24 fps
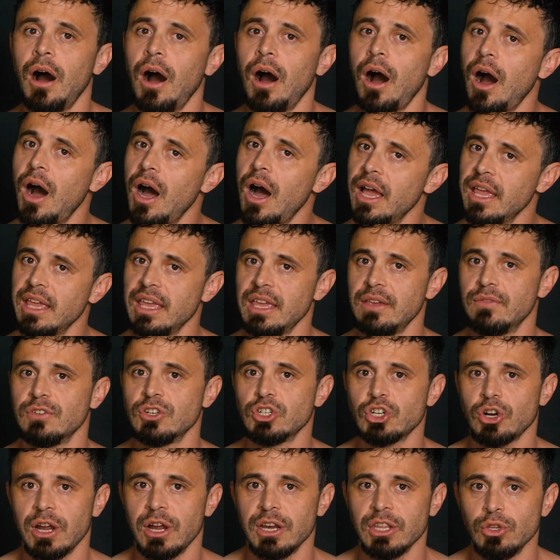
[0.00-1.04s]
I even
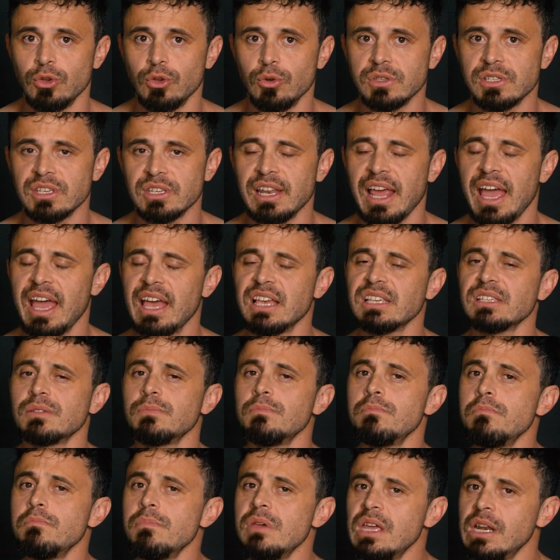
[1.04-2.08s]
try to use it as
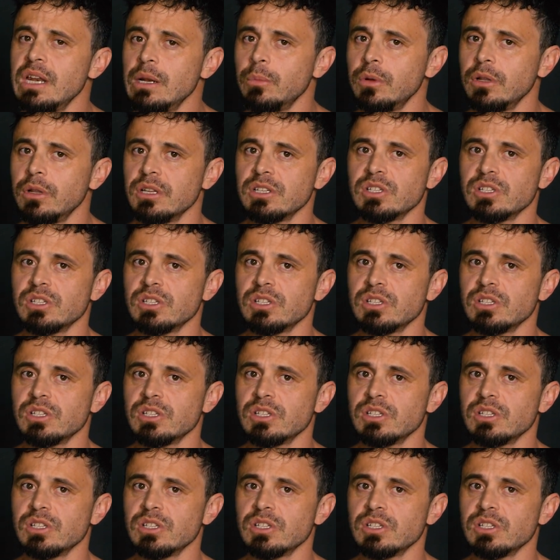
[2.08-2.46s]
minimal